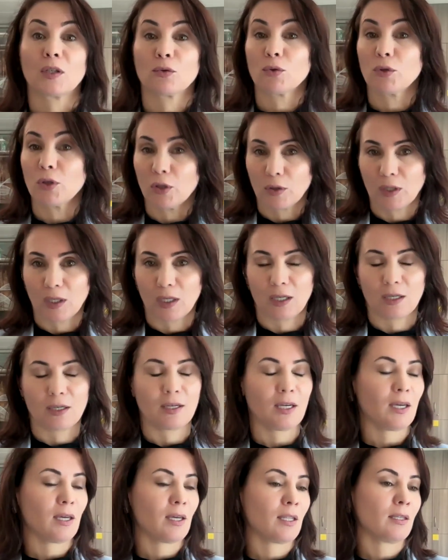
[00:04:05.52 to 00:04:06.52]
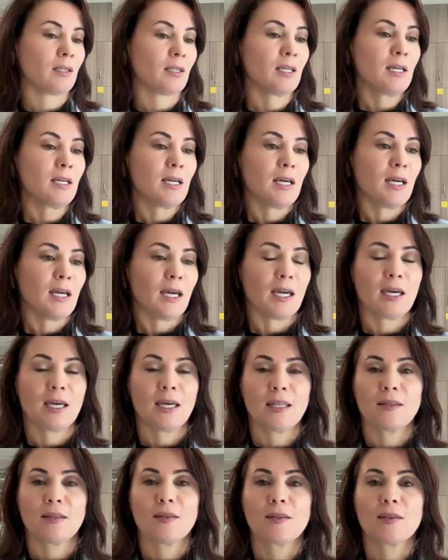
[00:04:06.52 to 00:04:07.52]
their cooking,
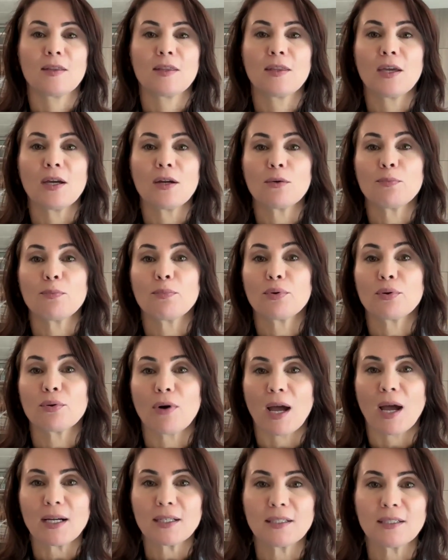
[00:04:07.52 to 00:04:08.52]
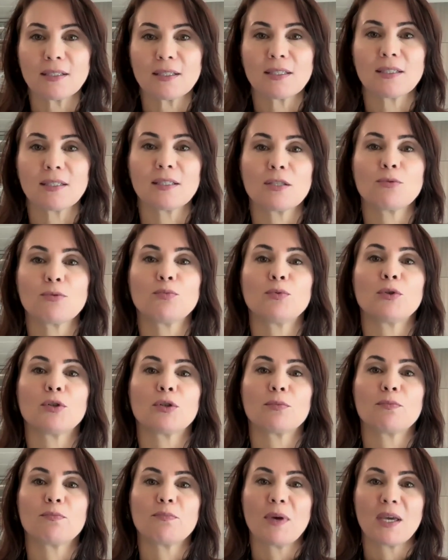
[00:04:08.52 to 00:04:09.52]
and their practices
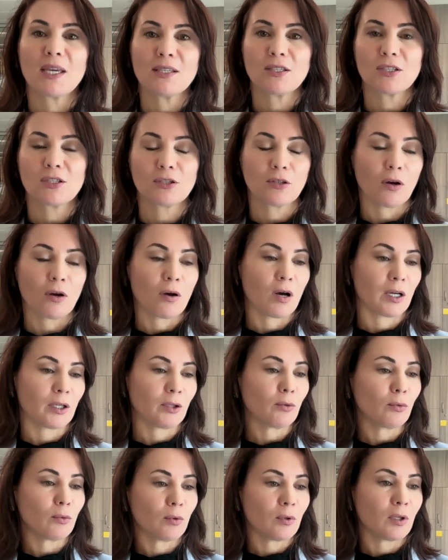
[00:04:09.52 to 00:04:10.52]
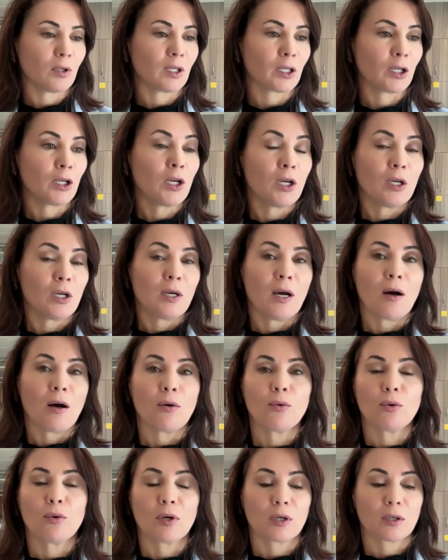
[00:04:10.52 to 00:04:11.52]
were based on or
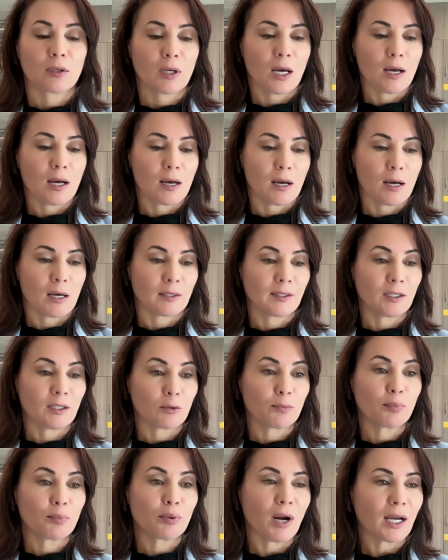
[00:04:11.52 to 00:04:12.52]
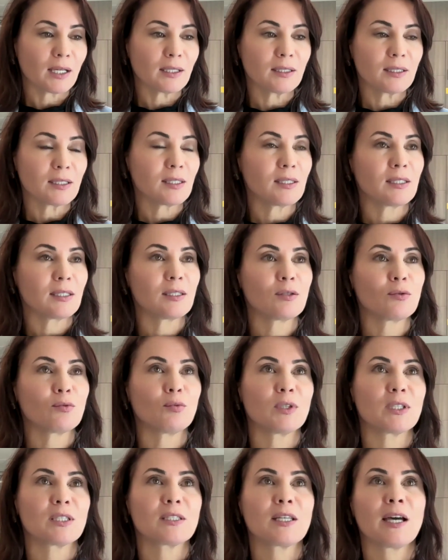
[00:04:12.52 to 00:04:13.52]
their practices
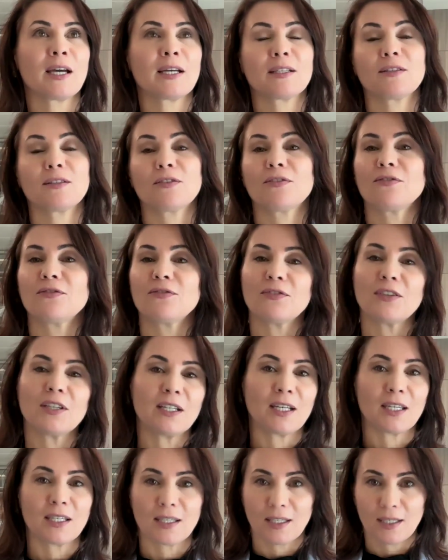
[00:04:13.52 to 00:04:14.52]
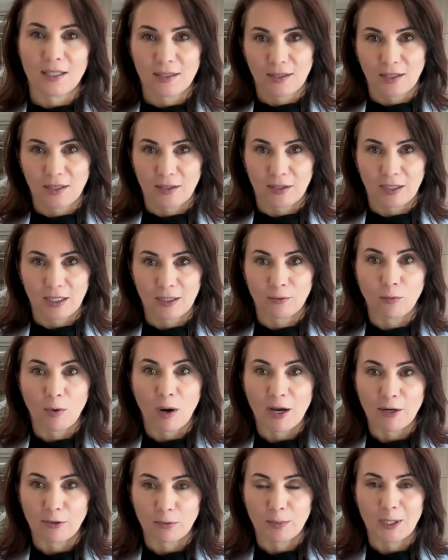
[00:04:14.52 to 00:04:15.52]
was kind of fitting in their
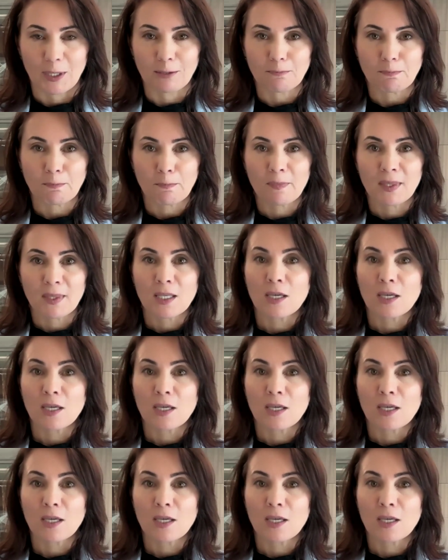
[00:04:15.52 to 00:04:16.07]
environment.